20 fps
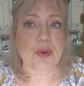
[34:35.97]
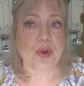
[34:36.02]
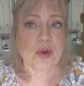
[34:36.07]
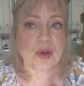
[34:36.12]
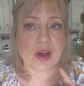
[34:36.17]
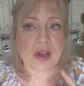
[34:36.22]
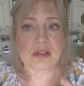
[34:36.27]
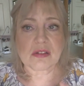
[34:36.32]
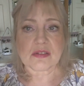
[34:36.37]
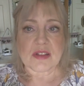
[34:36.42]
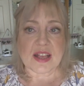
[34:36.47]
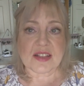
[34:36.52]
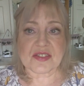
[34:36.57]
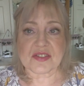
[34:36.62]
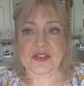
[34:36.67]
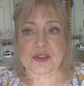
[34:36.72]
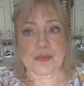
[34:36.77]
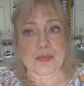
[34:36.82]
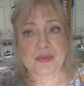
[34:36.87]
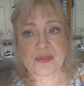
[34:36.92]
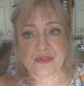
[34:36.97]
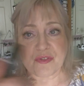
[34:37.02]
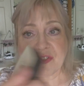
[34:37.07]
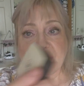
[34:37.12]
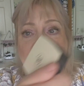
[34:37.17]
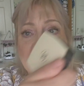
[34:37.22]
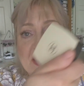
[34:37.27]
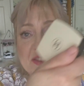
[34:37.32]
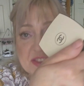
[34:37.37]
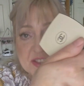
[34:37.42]
but I still
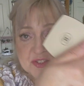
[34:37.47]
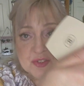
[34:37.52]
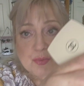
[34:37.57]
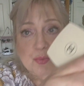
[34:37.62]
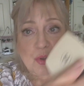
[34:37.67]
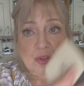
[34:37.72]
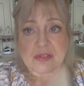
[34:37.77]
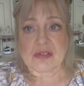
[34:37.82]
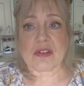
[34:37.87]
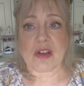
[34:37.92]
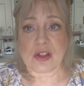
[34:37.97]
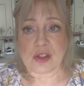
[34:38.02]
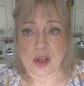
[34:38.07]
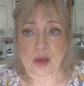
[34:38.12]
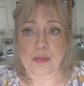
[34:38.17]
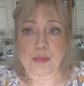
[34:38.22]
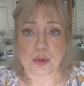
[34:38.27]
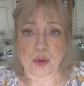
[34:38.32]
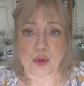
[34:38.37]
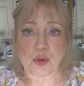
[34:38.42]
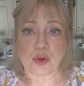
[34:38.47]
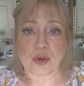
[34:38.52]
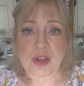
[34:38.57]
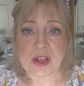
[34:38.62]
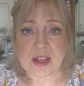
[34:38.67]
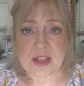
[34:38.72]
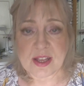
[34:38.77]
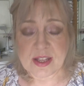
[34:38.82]
prefer this one a lot more.